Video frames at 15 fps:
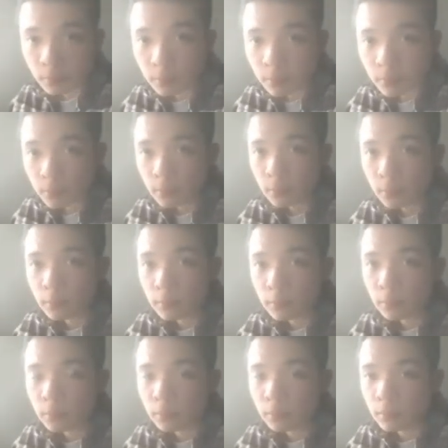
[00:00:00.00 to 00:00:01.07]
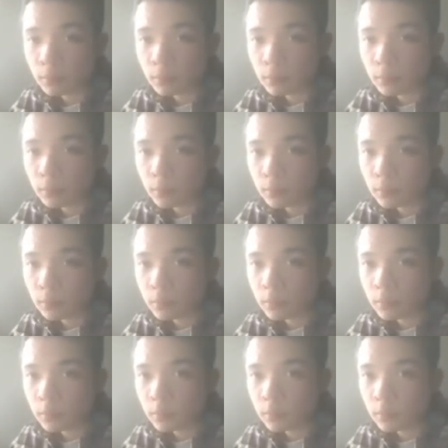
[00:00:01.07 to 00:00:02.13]

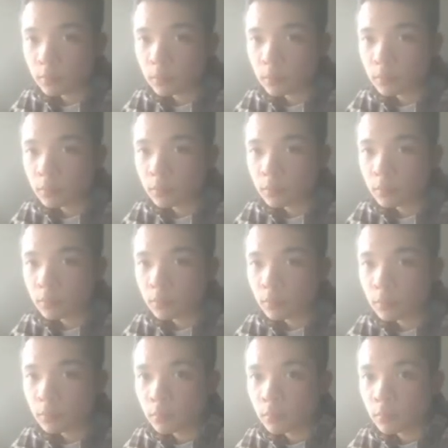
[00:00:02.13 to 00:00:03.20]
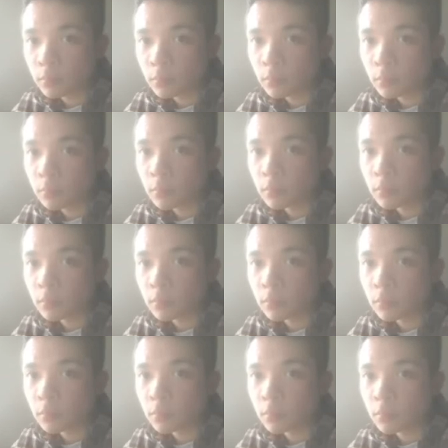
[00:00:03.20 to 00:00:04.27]

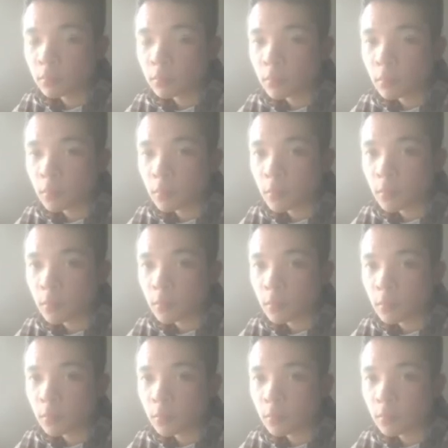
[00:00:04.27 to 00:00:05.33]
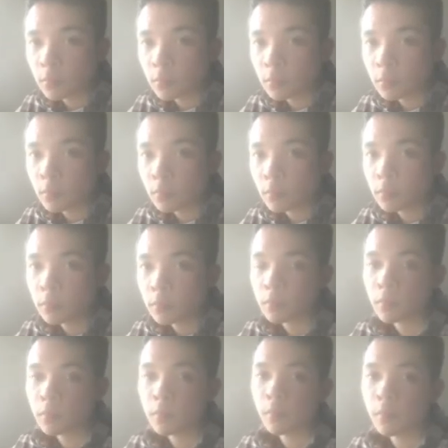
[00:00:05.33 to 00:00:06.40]

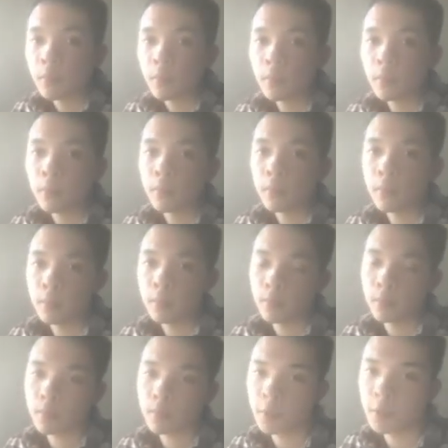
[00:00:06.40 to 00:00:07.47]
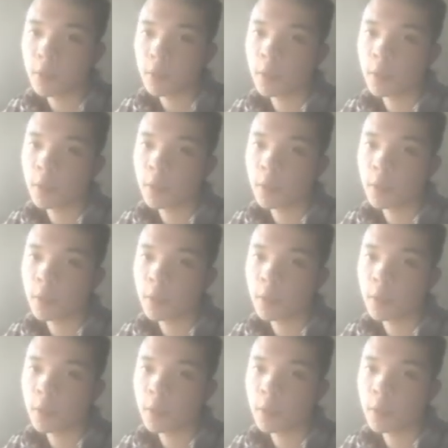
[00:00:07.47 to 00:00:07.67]
No words are spoken by the person on screen.